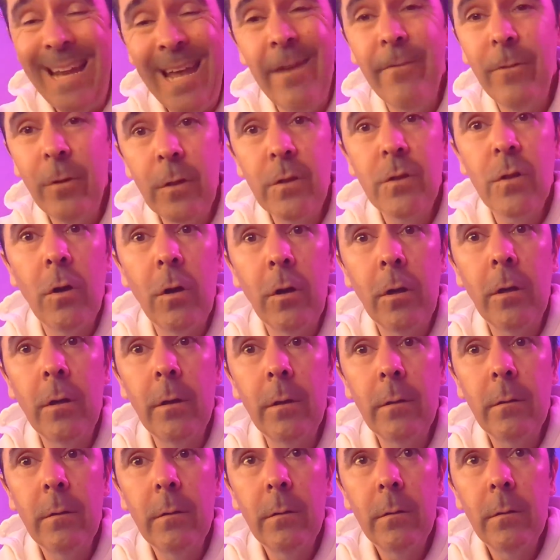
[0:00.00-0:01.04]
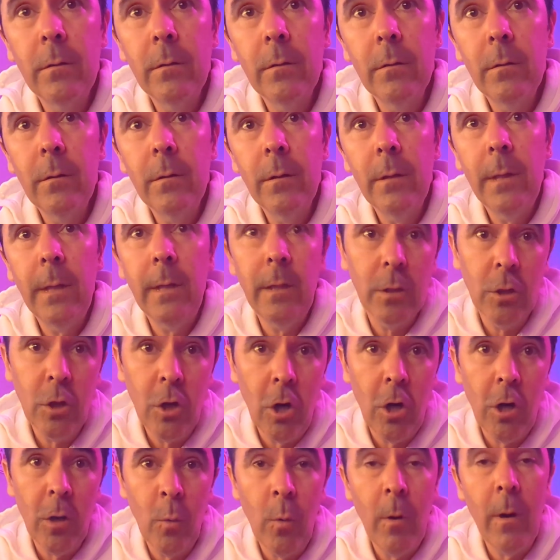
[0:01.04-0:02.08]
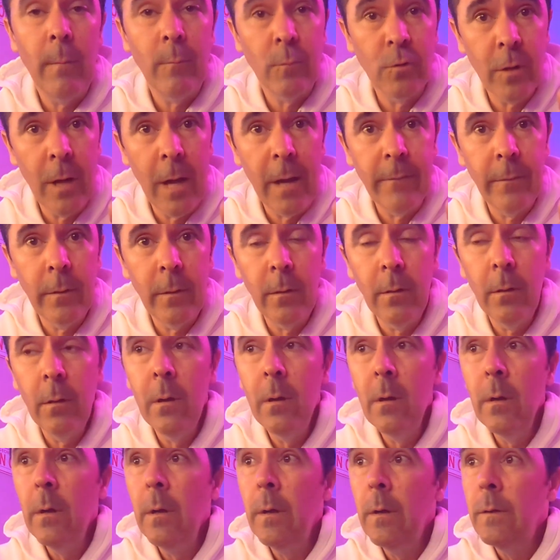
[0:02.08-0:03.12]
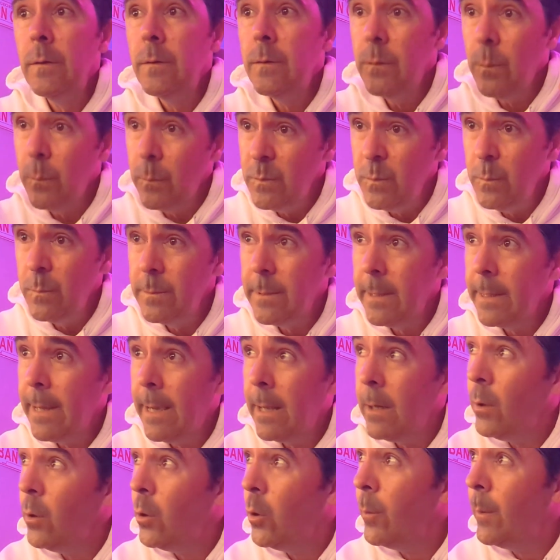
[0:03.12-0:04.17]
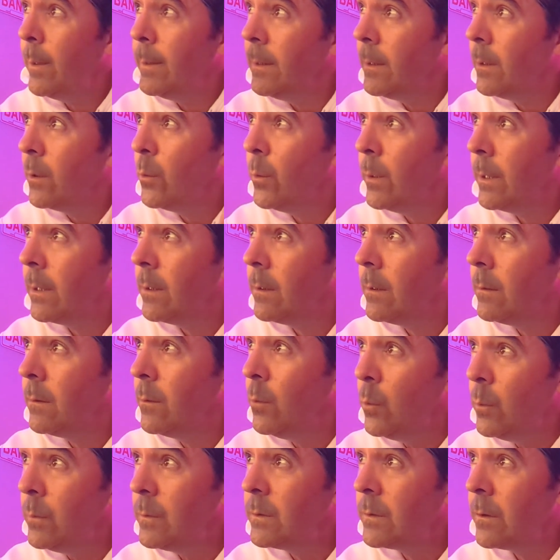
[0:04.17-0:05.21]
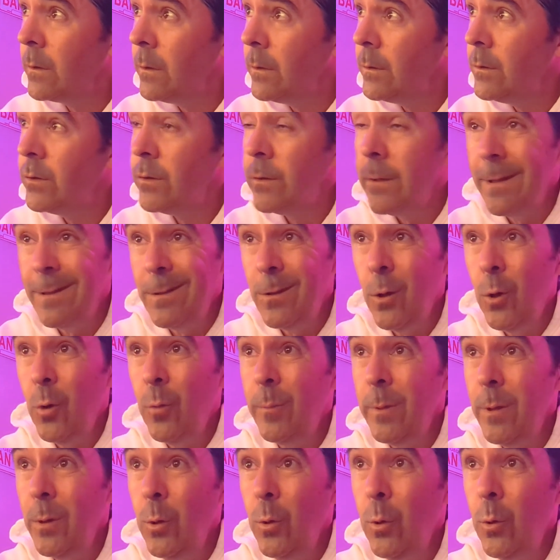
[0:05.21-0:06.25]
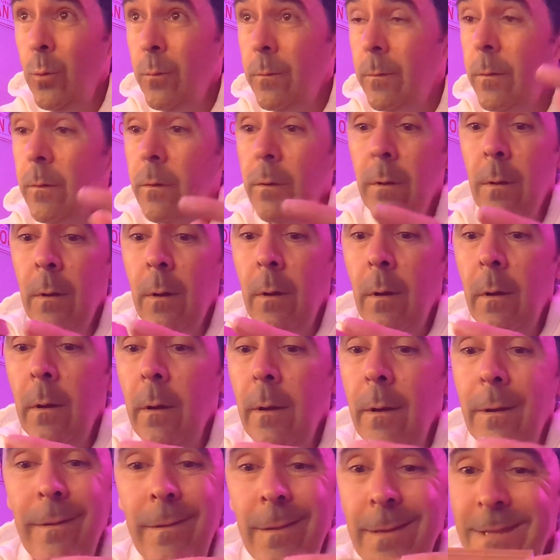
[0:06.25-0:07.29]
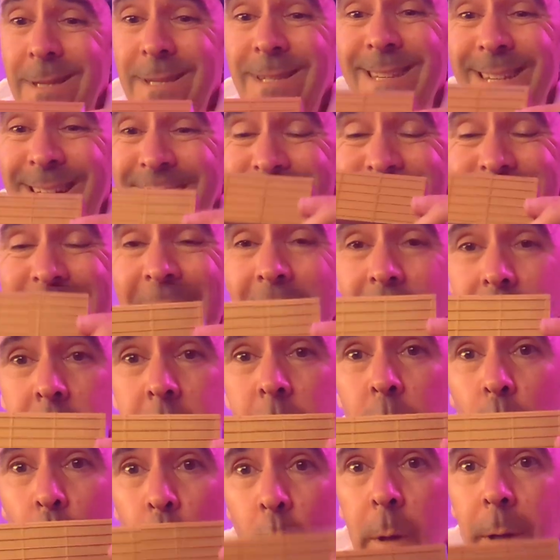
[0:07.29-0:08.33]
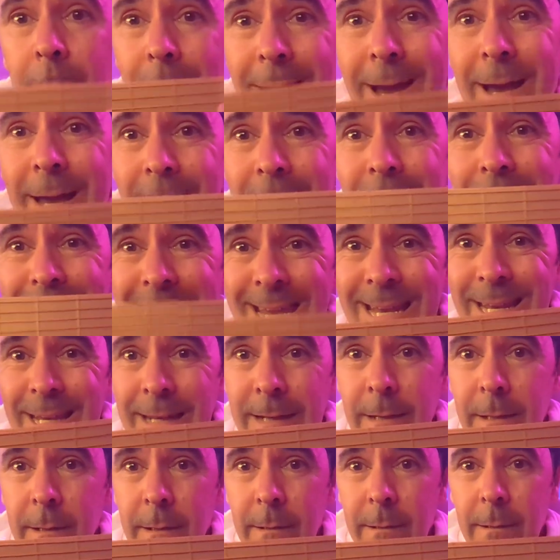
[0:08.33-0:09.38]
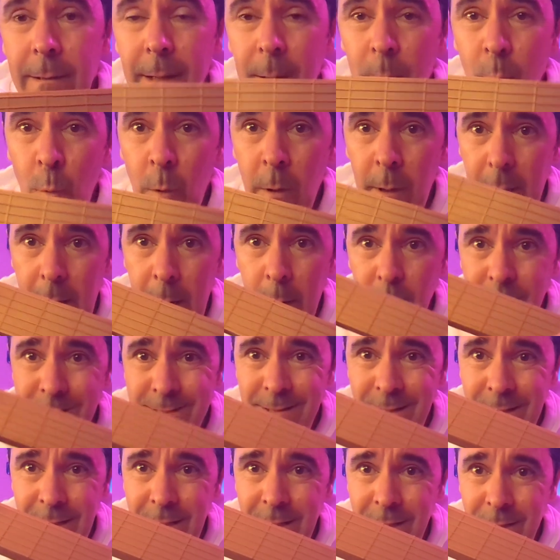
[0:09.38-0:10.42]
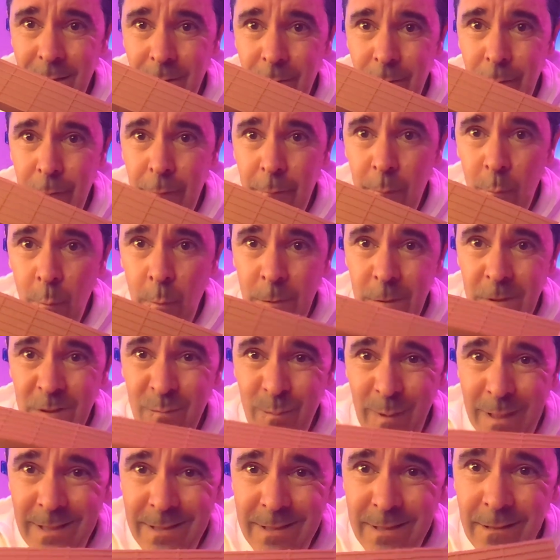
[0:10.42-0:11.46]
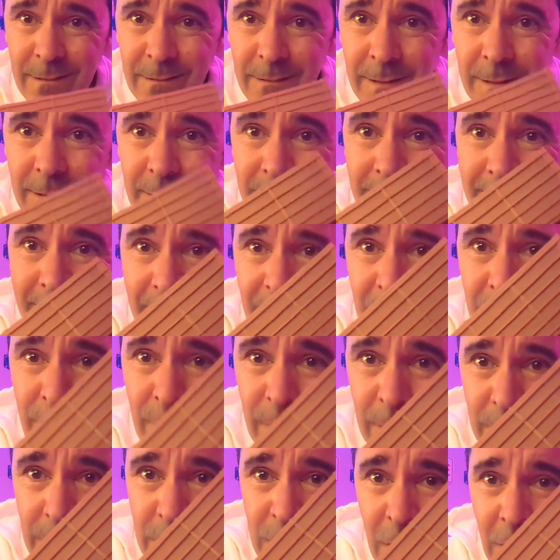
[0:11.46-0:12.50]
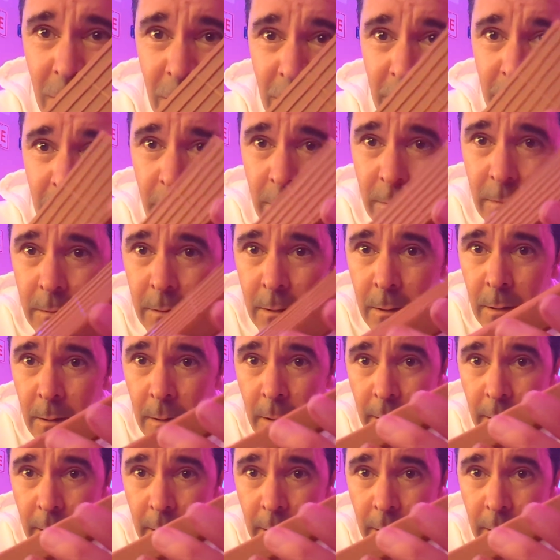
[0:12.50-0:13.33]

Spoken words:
I can't have a guitar in the car while I'm driving. So as soon as I got home, I did a quick Google search and lo and behold, this is exactly what I needed and what I was thinking of, which is basically the neck of a guitar,